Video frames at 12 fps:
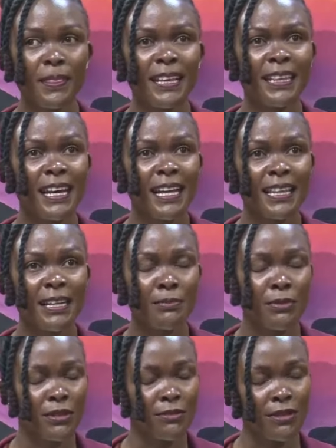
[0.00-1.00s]
And at that
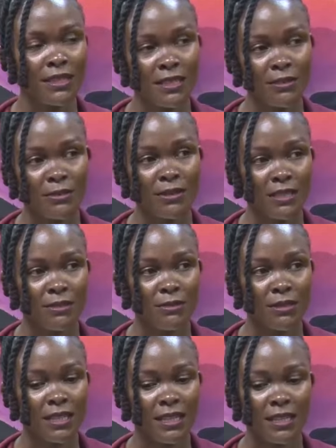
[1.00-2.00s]
point, when the doctor
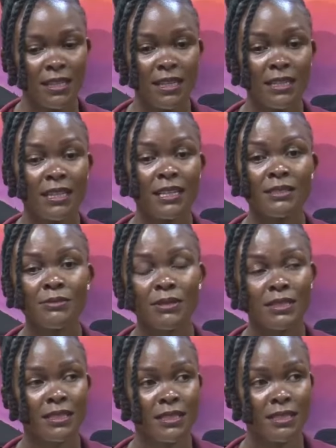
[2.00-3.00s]
told her that, that's
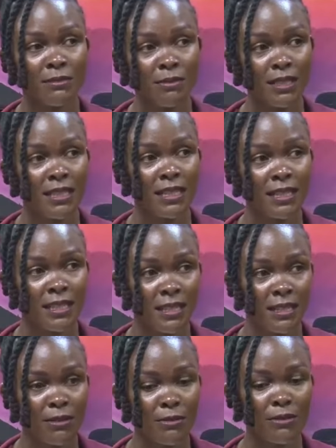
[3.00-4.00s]
when she made a
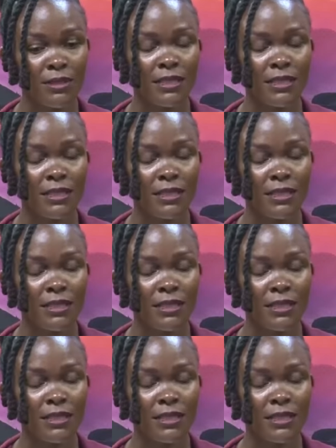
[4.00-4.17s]
turnaround.